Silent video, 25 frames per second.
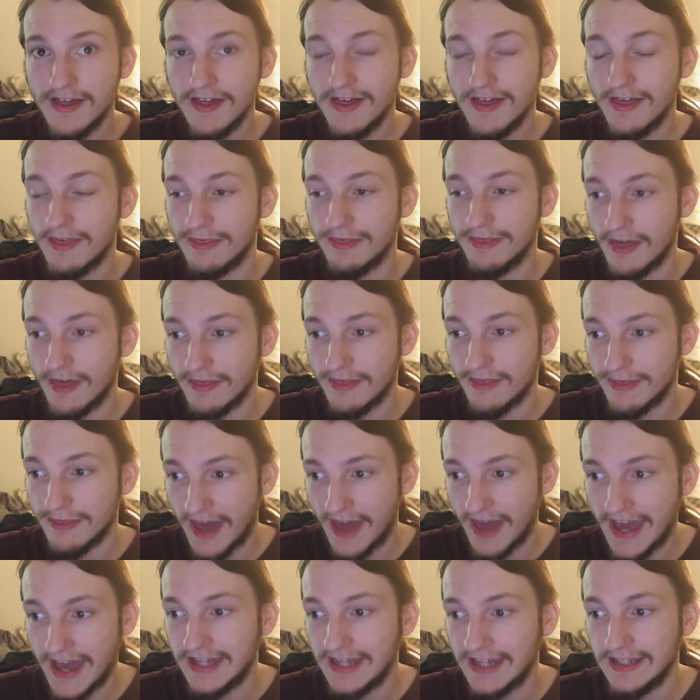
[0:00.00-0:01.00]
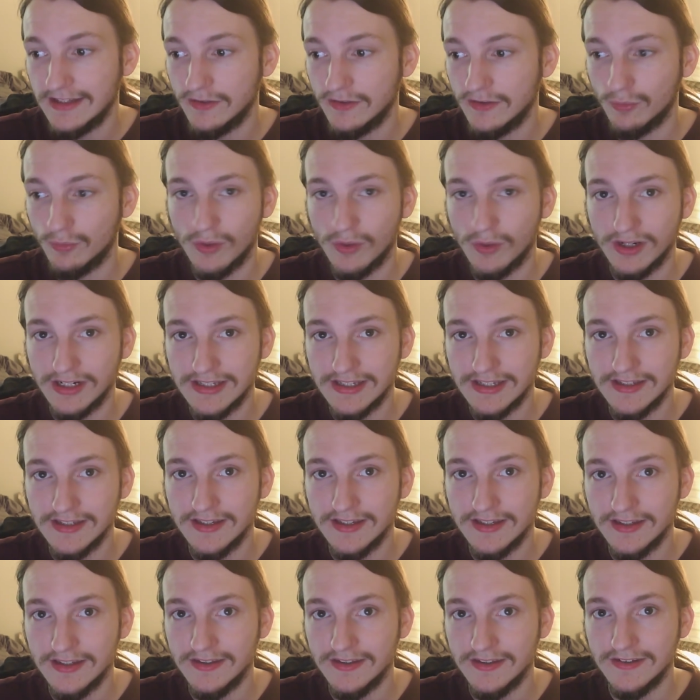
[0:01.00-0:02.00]
that that is what he
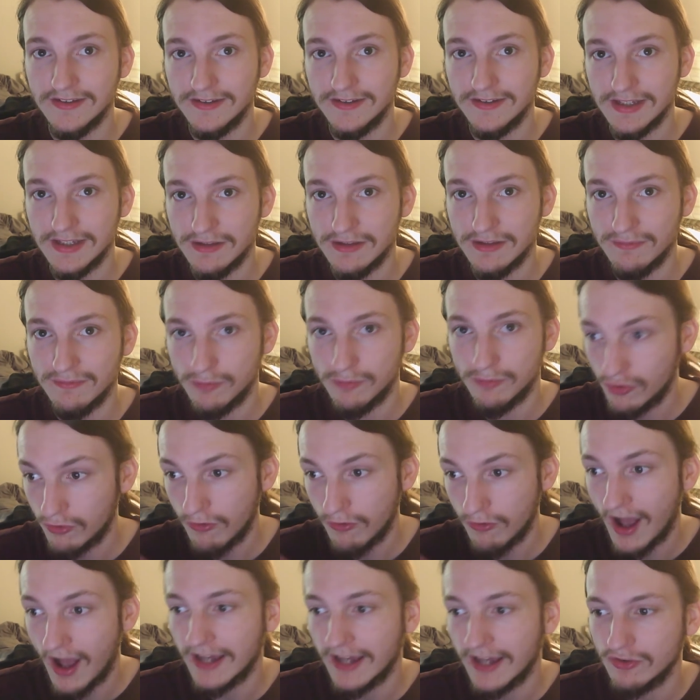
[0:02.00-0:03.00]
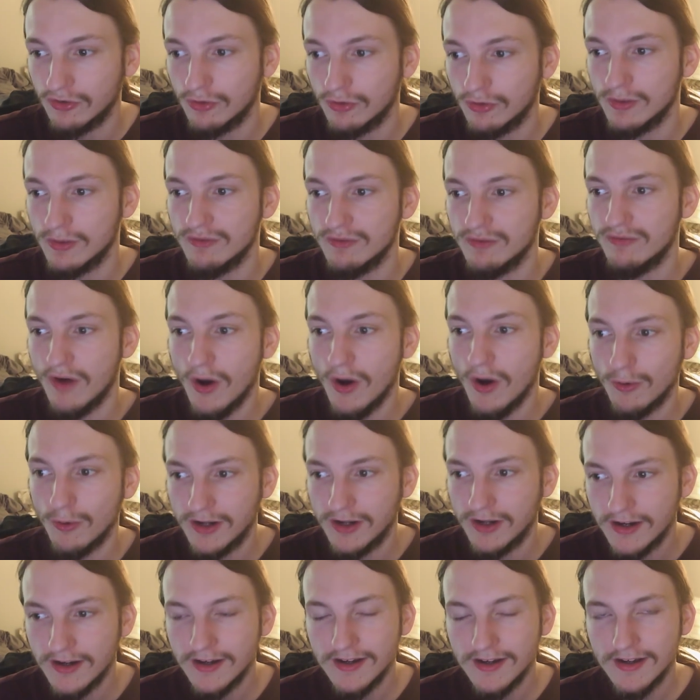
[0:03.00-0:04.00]
is trying to
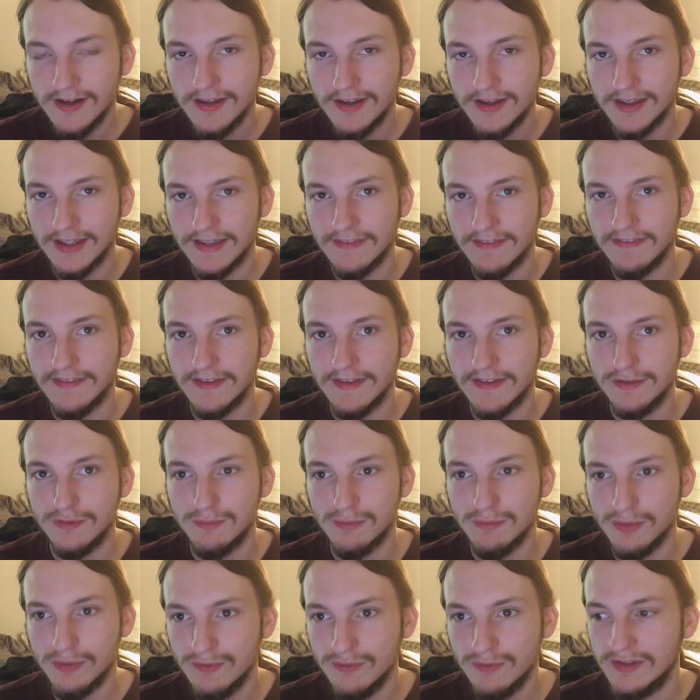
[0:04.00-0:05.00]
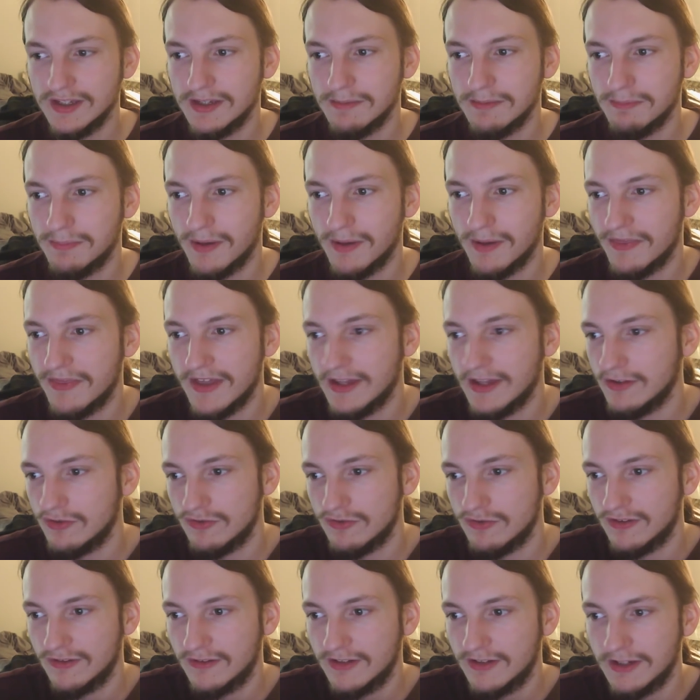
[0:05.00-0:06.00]
evoke in this movie, but then
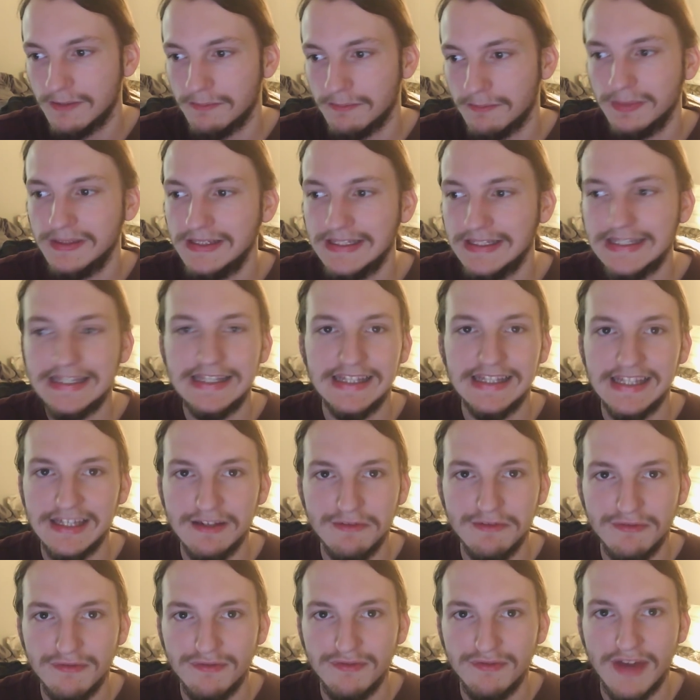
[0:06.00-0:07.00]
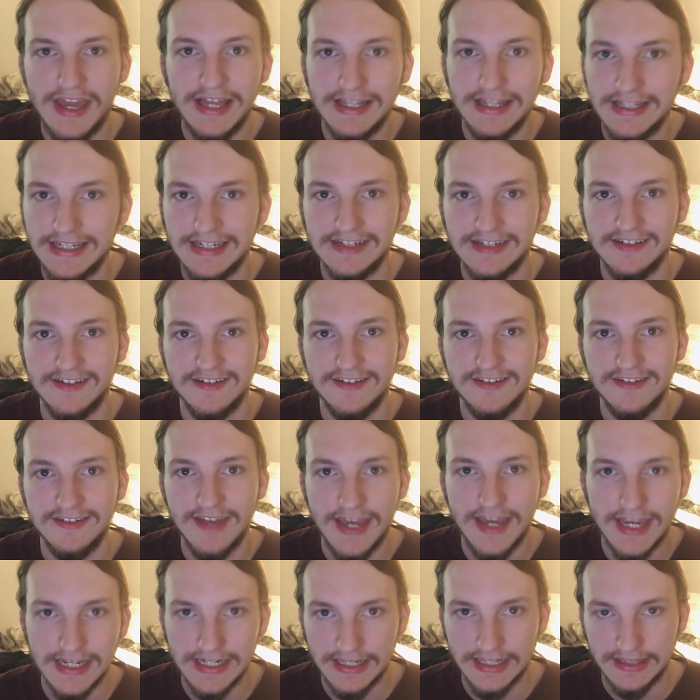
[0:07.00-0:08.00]
just completely failing to
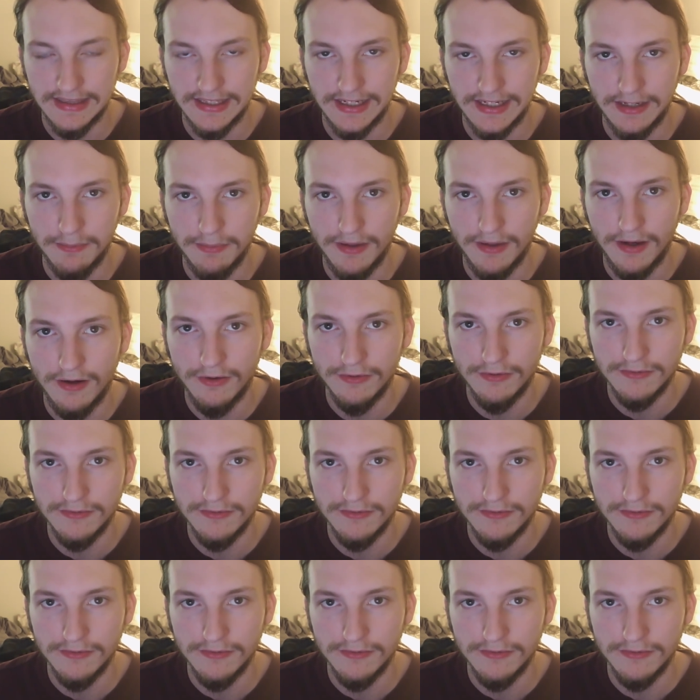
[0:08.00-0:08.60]
say anything about.